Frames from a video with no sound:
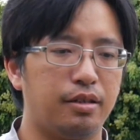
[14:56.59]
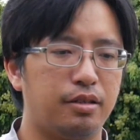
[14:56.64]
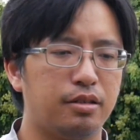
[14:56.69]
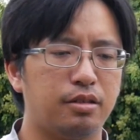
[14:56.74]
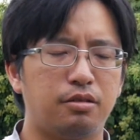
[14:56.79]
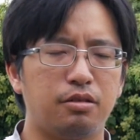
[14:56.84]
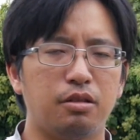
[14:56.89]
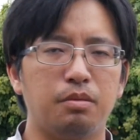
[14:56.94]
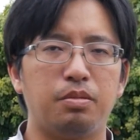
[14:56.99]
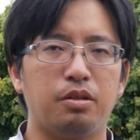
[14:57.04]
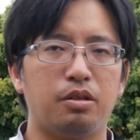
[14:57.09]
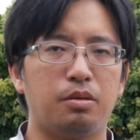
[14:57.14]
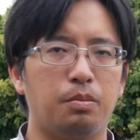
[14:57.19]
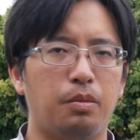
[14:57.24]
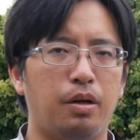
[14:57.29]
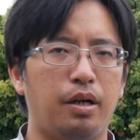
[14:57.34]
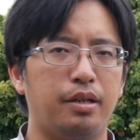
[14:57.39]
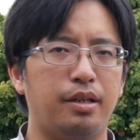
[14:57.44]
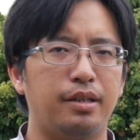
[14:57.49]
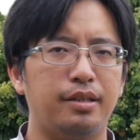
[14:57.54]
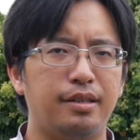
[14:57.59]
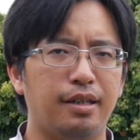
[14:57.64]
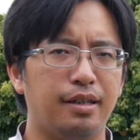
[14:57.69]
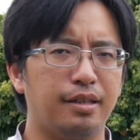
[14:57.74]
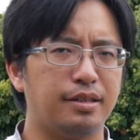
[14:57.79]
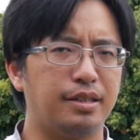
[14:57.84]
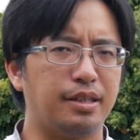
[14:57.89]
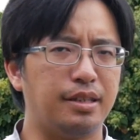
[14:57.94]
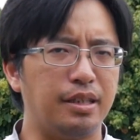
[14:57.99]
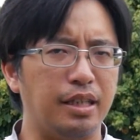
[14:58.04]
Just do bear in mind it
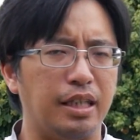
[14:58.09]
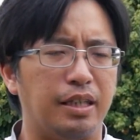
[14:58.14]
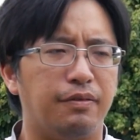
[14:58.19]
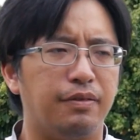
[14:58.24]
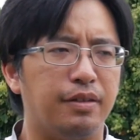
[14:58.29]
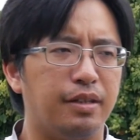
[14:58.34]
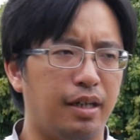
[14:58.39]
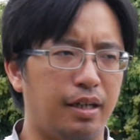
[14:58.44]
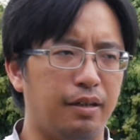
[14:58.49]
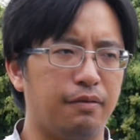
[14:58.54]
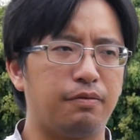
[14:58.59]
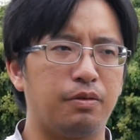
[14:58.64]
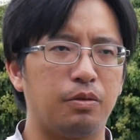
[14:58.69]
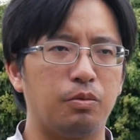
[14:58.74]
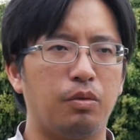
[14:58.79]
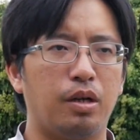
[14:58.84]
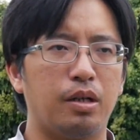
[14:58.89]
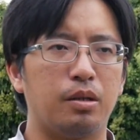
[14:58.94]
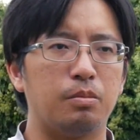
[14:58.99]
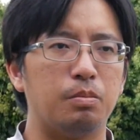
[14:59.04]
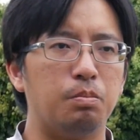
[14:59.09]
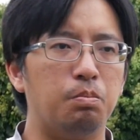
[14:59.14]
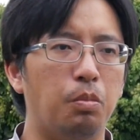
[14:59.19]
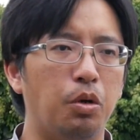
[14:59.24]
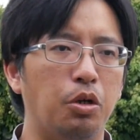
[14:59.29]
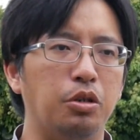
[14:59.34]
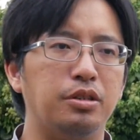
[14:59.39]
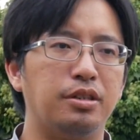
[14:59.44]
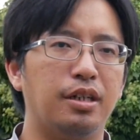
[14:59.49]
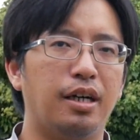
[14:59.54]
does deviate from what
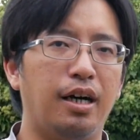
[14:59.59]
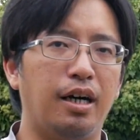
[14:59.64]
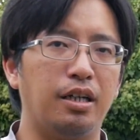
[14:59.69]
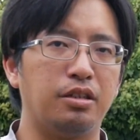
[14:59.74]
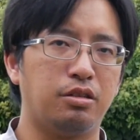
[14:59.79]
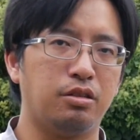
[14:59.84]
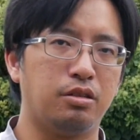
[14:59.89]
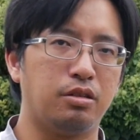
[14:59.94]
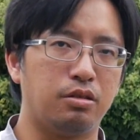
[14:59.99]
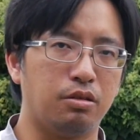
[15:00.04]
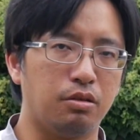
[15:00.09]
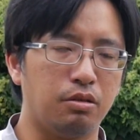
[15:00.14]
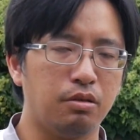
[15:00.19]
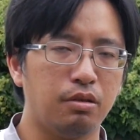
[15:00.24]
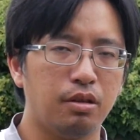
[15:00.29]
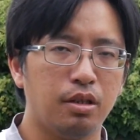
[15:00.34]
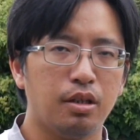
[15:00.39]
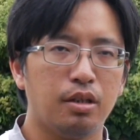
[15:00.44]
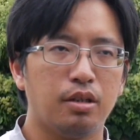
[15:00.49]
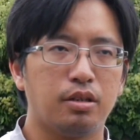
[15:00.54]
most archers do.